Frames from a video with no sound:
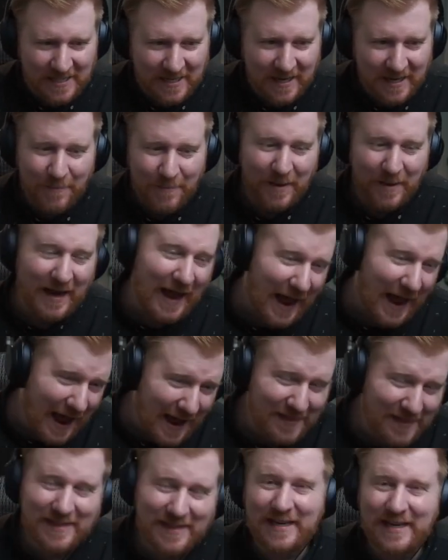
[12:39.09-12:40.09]
But add
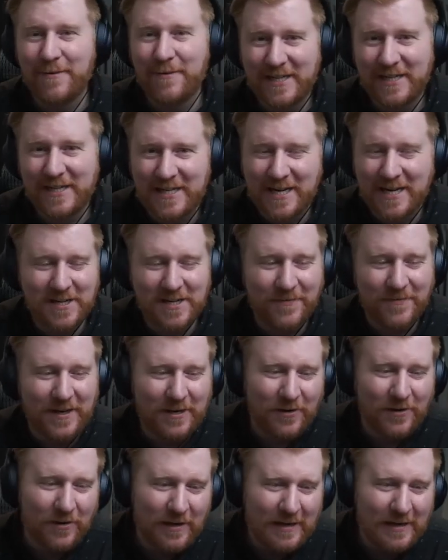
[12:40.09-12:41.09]
the limitation of it
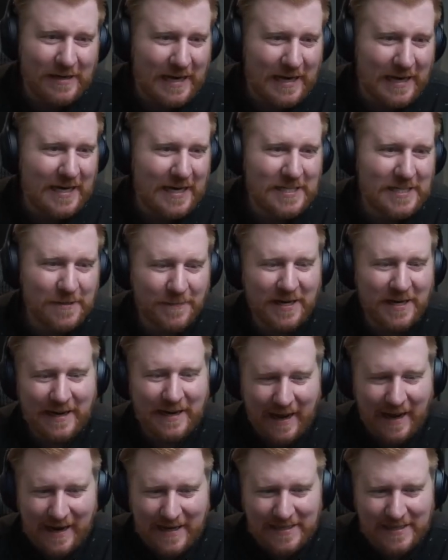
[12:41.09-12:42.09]
needing to be a
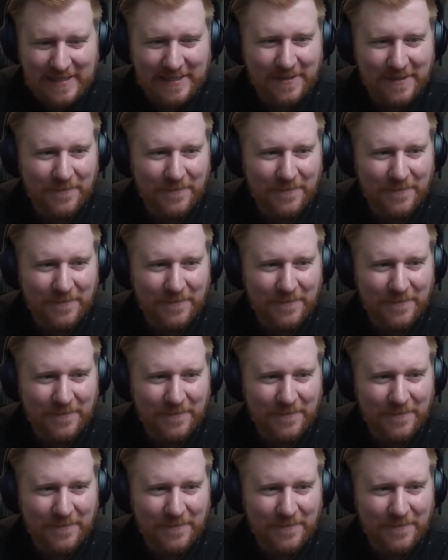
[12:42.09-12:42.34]
knight